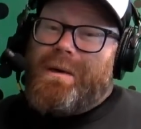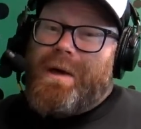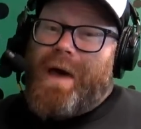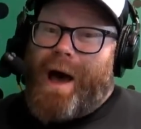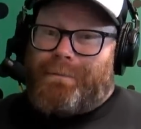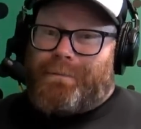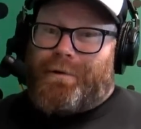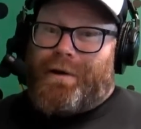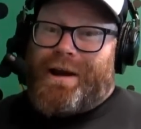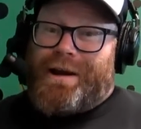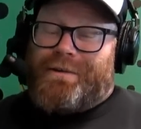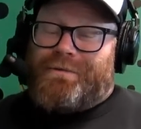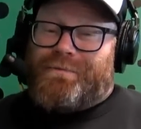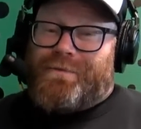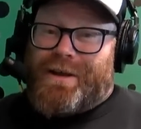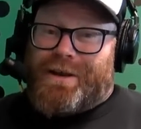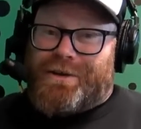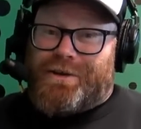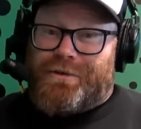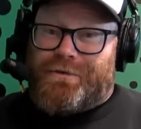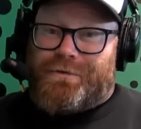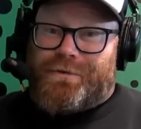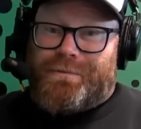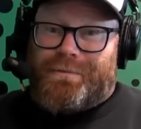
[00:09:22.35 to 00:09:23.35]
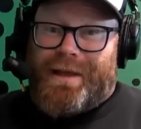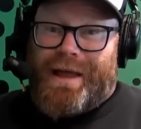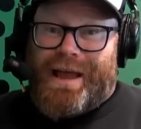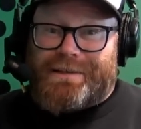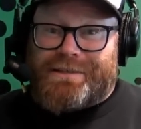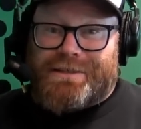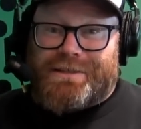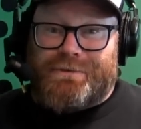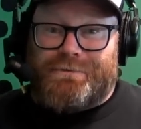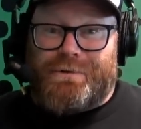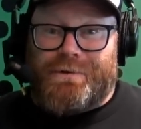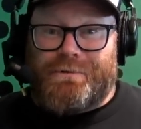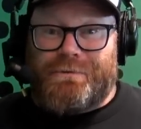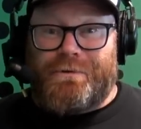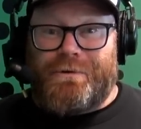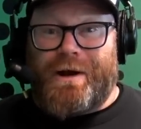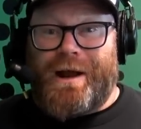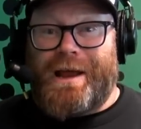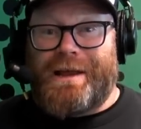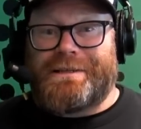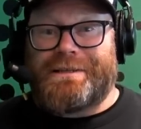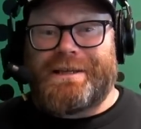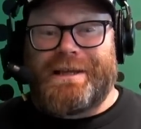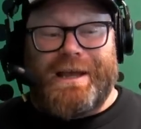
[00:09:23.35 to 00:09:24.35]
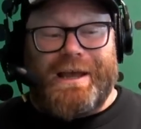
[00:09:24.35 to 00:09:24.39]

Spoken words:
Upgraded venue from last year when we were at